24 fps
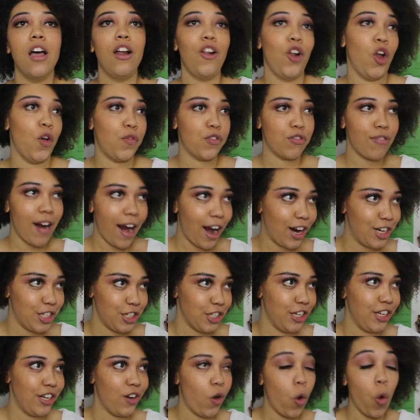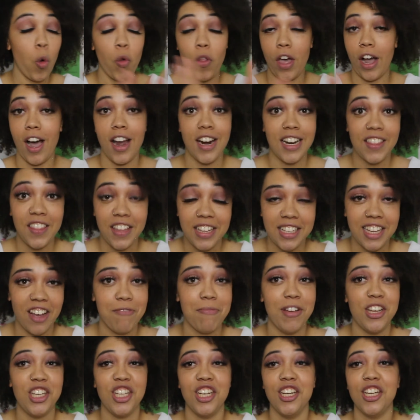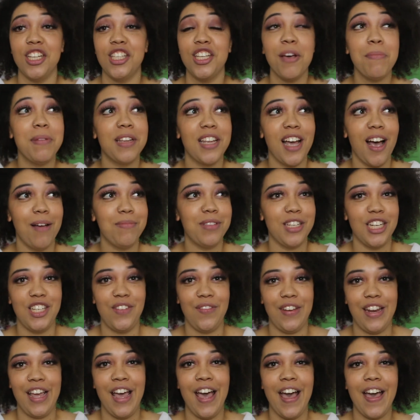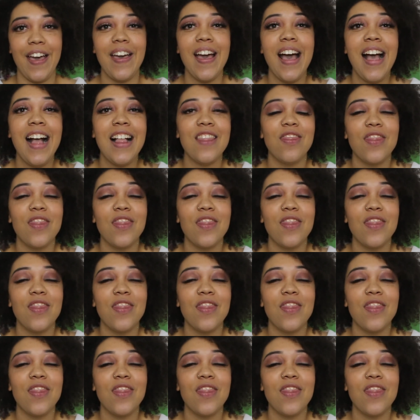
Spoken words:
law of attraction, all that kind of thing that I've mentioned so many times in this video,